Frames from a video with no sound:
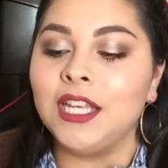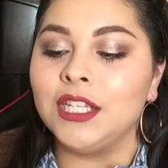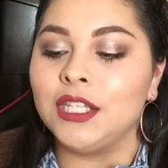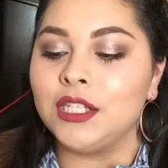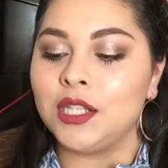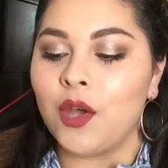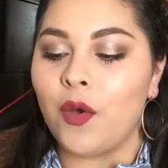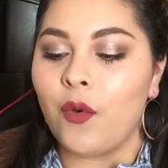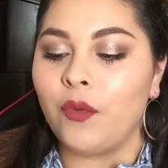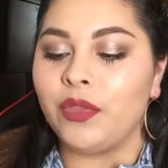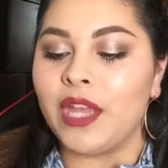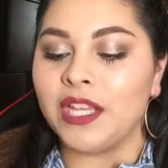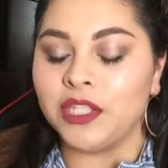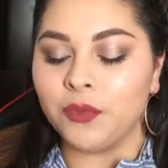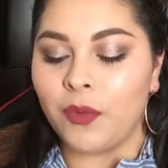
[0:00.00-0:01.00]
So
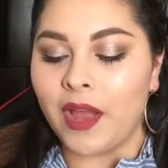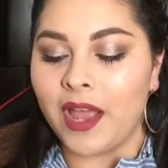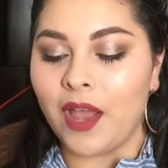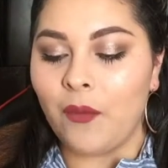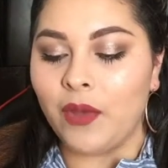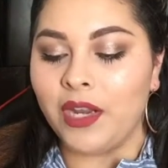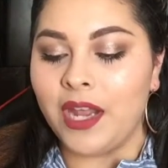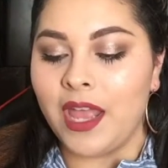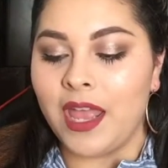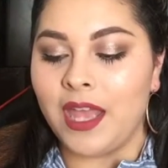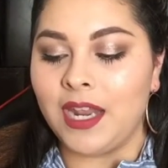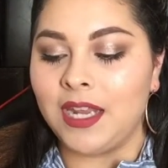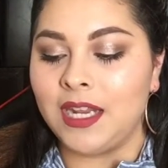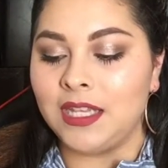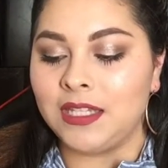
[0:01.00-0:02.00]
that's why I went ahead
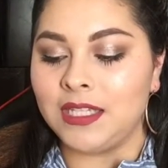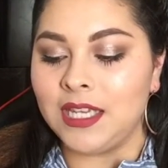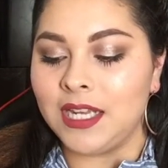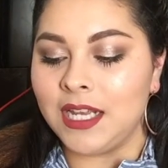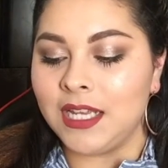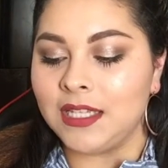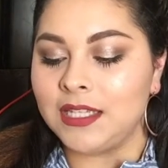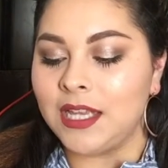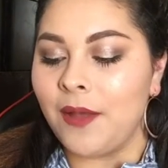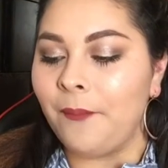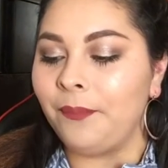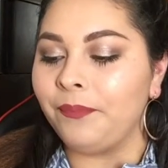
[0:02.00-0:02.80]
and I did it.